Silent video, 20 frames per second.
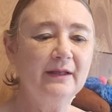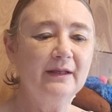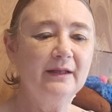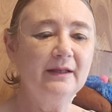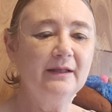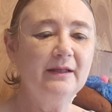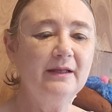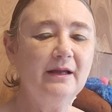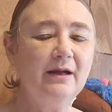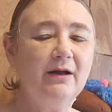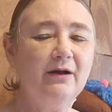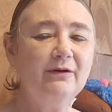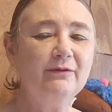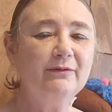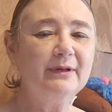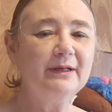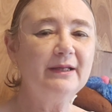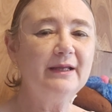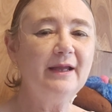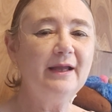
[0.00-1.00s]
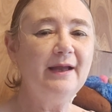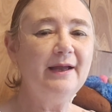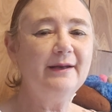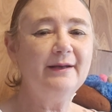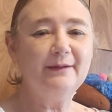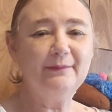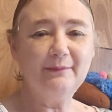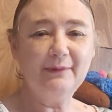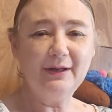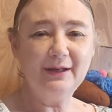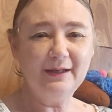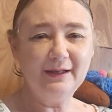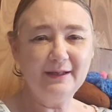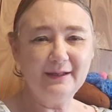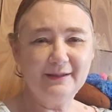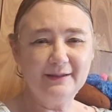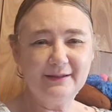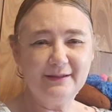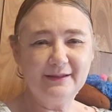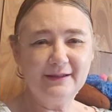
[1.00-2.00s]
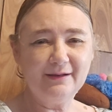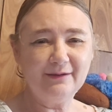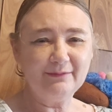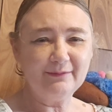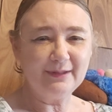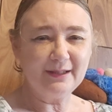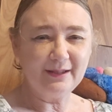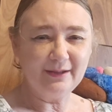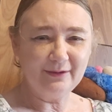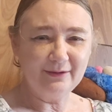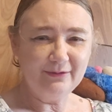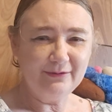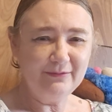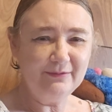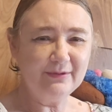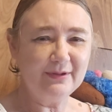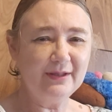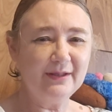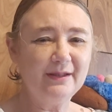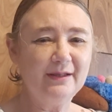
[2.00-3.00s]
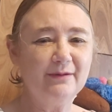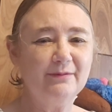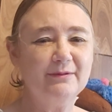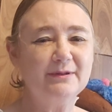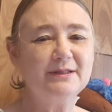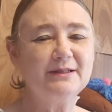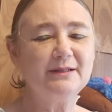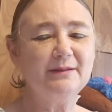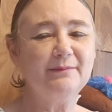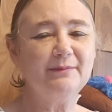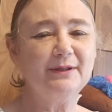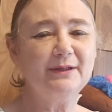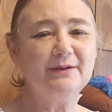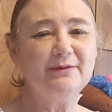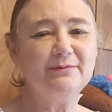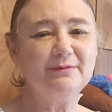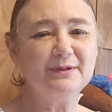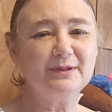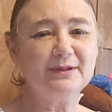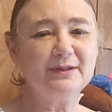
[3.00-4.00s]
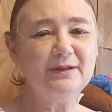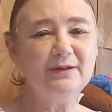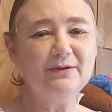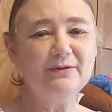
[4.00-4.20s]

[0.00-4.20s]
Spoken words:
he already had in mind, he already knew that there was somebody who was a